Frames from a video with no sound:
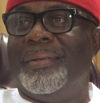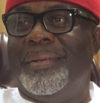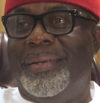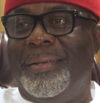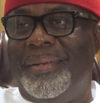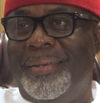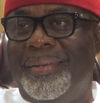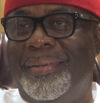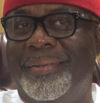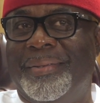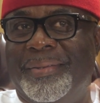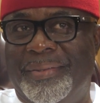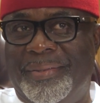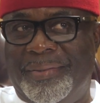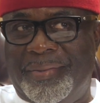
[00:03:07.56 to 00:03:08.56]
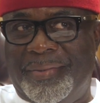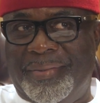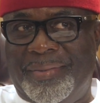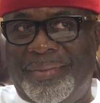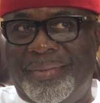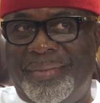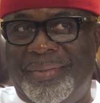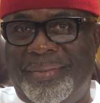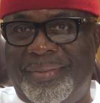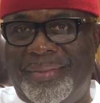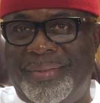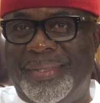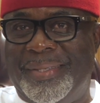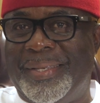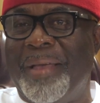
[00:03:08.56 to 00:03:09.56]
the
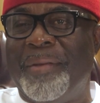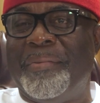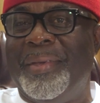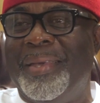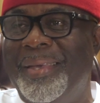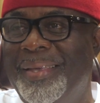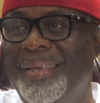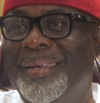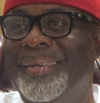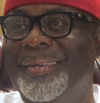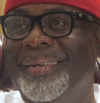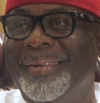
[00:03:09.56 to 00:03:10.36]
semi